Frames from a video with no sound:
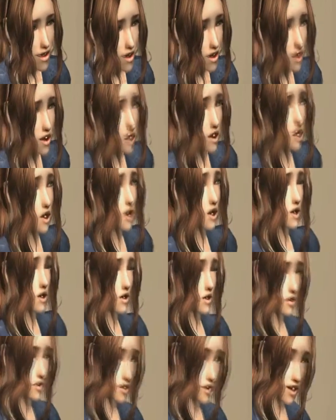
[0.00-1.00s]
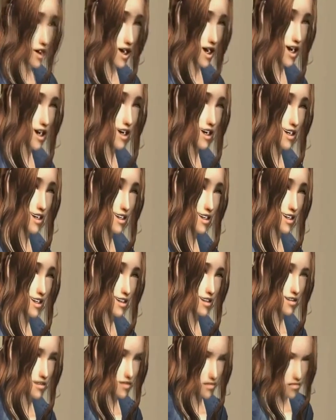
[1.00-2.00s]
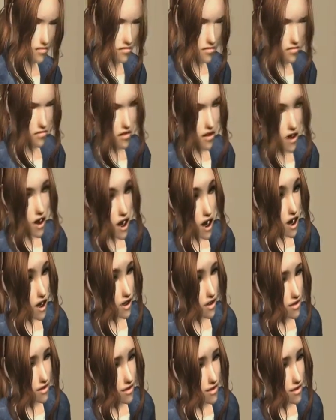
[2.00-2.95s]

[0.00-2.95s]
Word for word: Or maybe it's because you finished your schoolwork